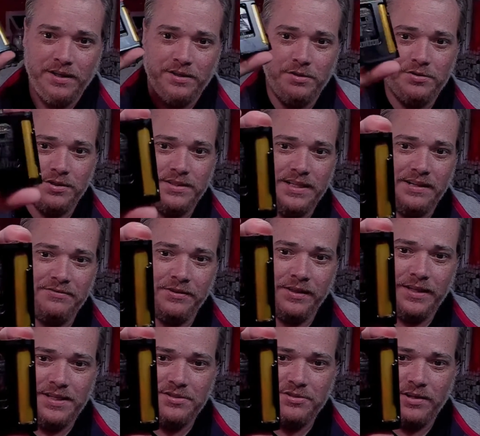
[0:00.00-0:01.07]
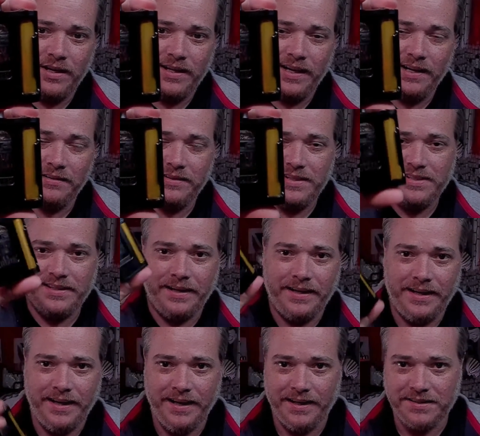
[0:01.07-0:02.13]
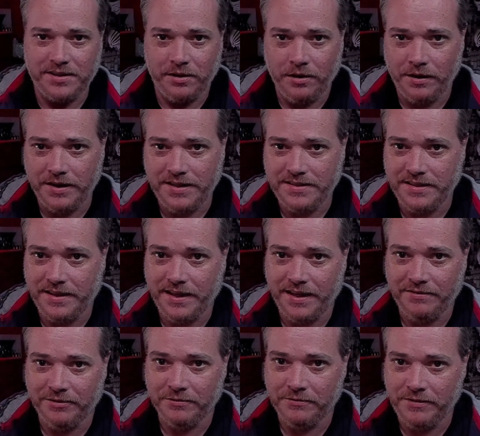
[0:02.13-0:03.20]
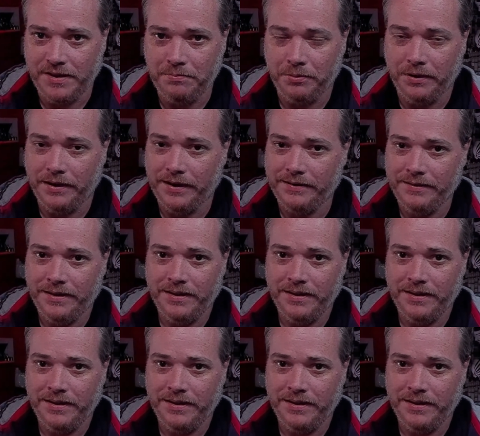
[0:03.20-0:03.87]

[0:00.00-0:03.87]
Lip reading: you should definitely check out the Tita X RDTA from Veepon.